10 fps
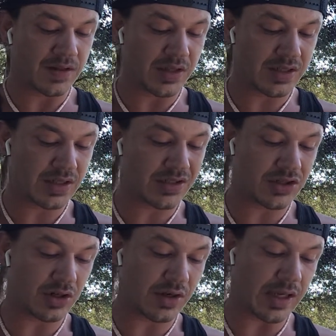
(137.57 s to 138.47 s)
This
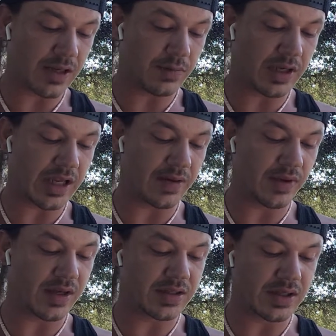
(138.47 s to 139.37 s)
Stargate became
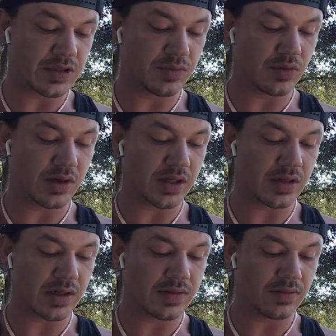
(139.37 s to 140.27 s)
accessible on a
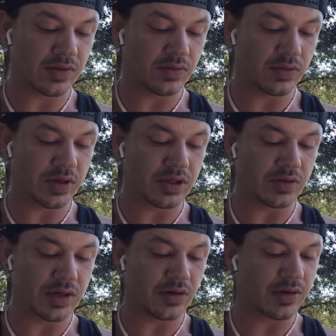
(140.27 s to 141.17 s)
collective level in your
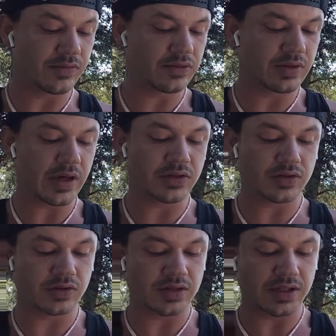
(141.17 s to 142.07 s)
year of
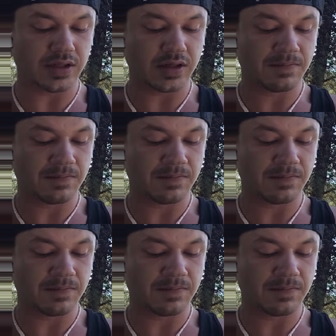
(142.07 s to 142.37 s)
2013.